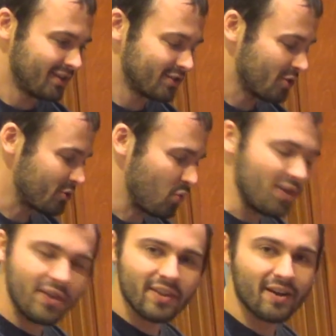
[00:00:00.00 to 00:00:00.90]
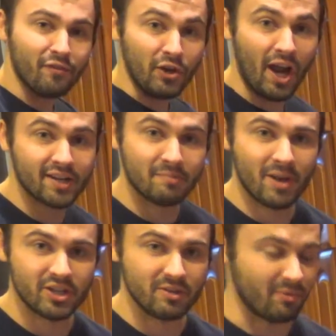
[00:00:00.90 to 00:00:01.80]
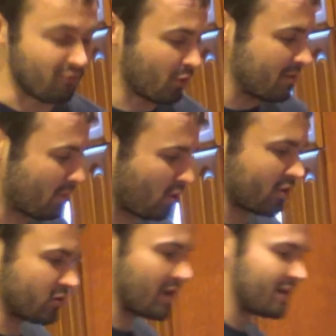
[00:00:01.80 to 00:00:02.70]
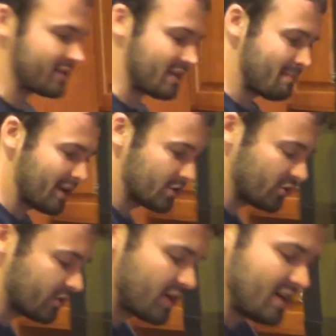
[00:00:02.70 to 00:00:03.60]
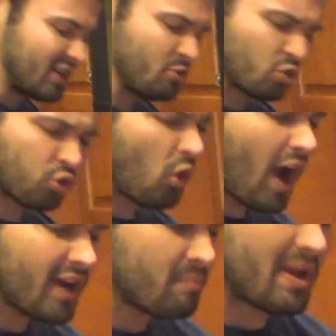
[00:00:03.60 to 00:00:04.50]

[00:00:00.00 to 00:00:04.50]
So there's one thing that I forgot to mention. Before you put all your lettuce in, make sure you try to